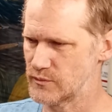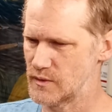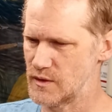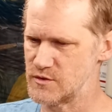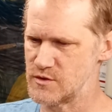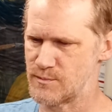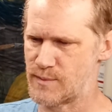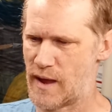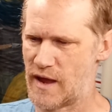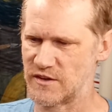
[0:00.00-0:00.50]

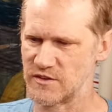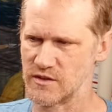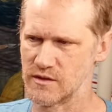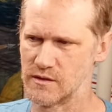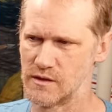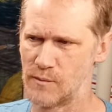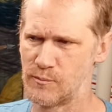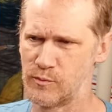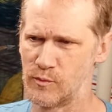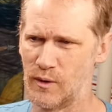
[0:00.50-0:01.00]

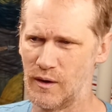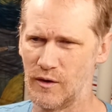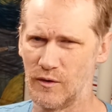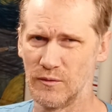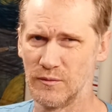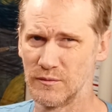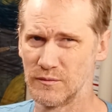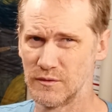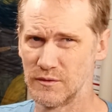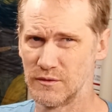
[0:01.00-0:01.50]
it up
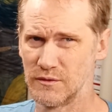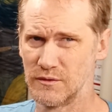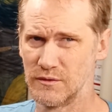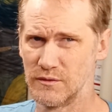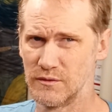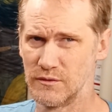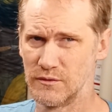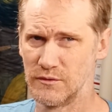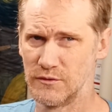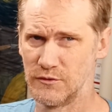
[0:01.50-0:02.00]
well,
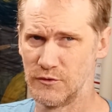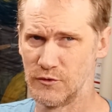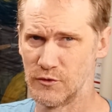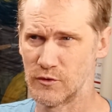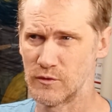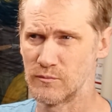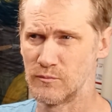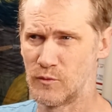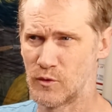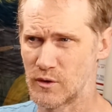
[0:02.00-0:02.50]

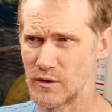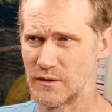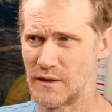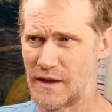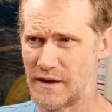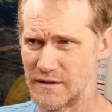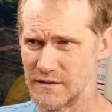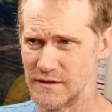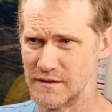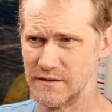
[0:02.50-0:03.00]
you're more
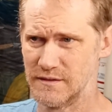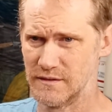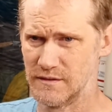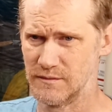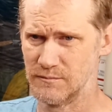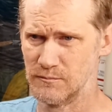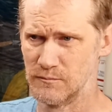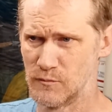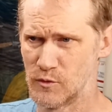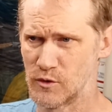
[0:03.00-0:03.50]

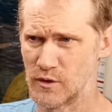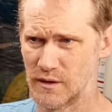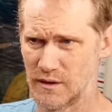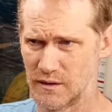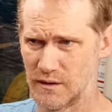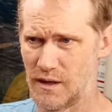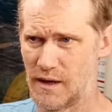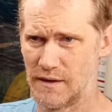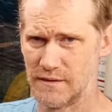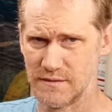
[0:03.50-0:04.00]

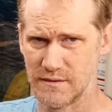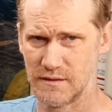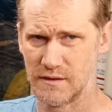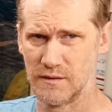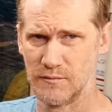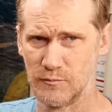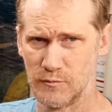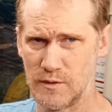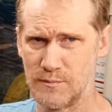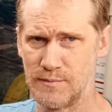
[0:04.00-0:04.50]
inclined to
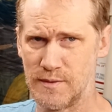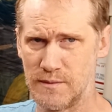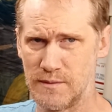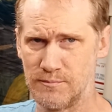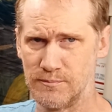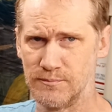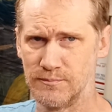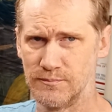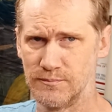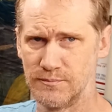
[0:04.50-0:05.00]
get repeat
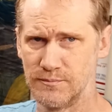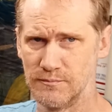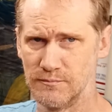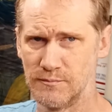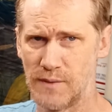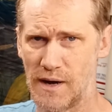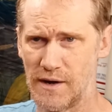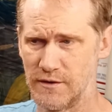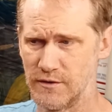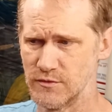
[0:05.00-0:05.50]

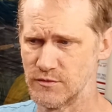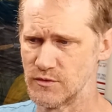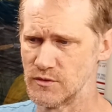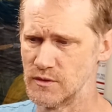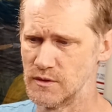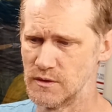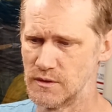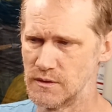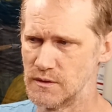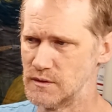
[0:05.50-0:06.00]
buyers.
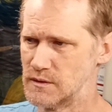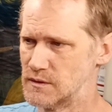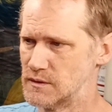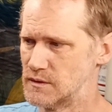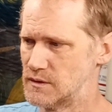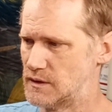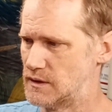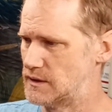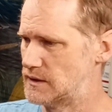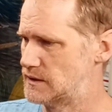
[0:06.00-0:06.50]

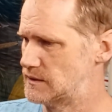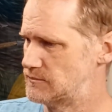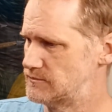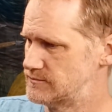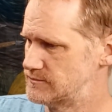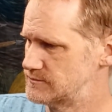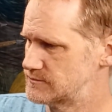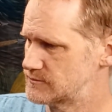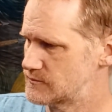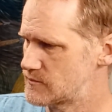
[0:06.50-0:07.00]

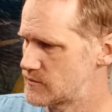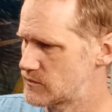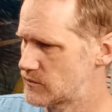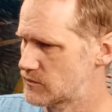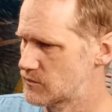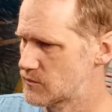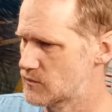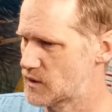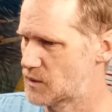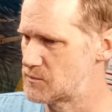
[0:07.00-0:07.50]
Um,
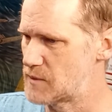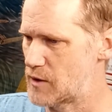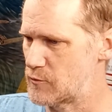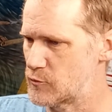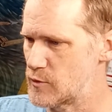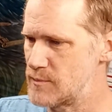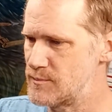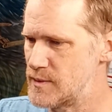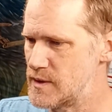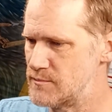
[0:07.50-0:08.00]
my
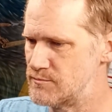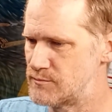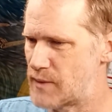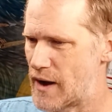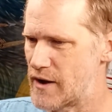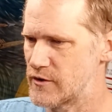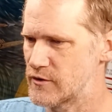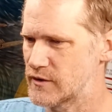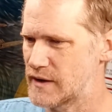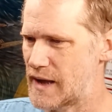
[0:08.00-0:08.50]
repeat
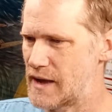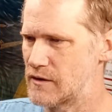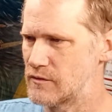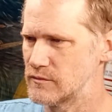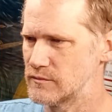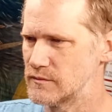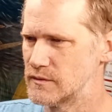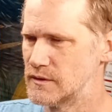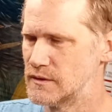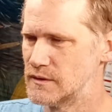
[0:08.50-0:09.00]
buyer
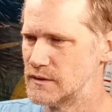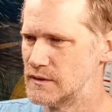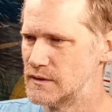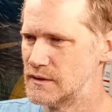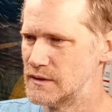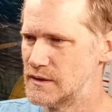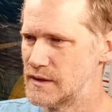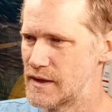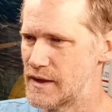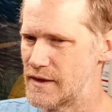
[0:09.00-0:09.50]
count
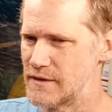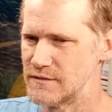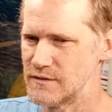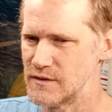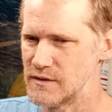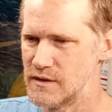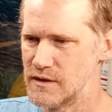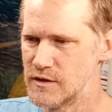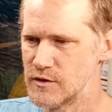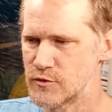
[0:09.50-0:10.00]
has
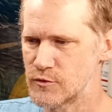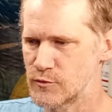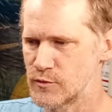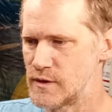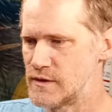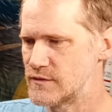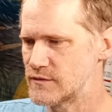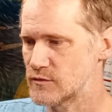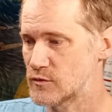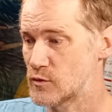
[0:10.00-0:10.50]

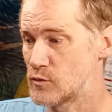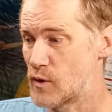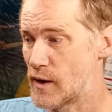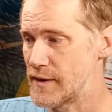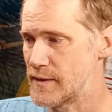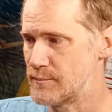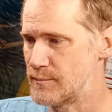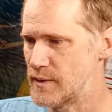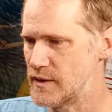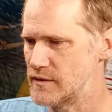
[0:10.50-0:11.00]
increased
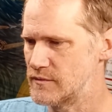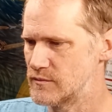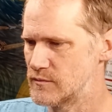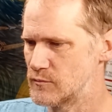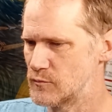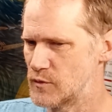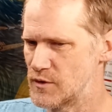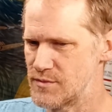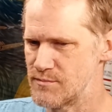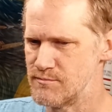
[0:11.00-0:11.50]
quite a bit
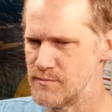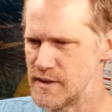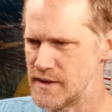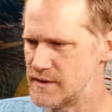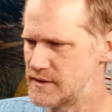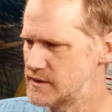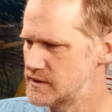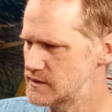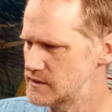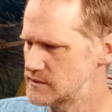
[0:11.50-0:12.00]
with
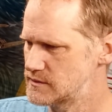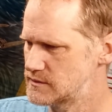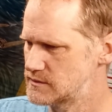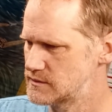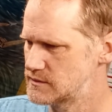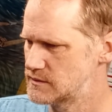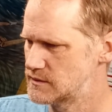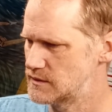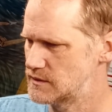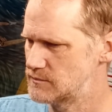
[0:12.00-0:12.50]
media.
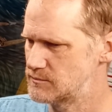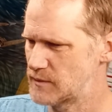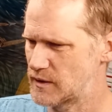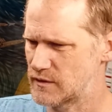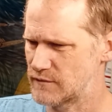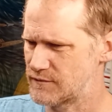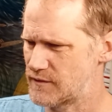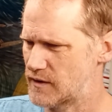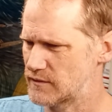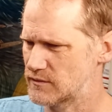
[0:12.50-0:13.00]

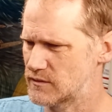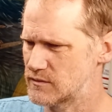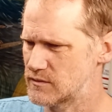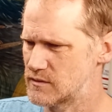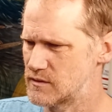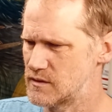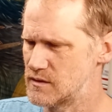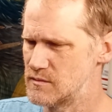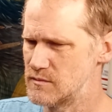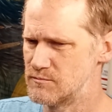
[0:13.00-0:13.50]
Matter of fact,
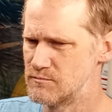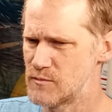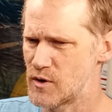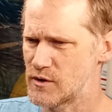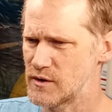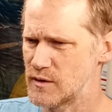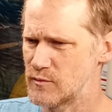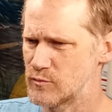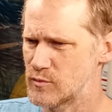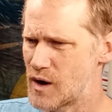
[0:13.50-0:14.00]
the
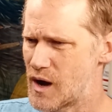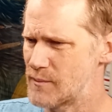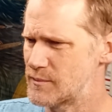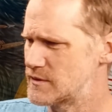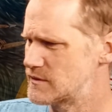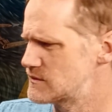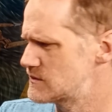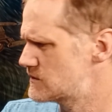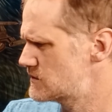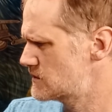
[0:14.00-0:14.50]
Marty
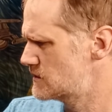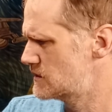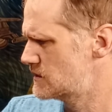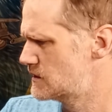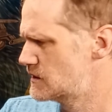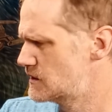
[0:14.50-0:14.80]
Robbins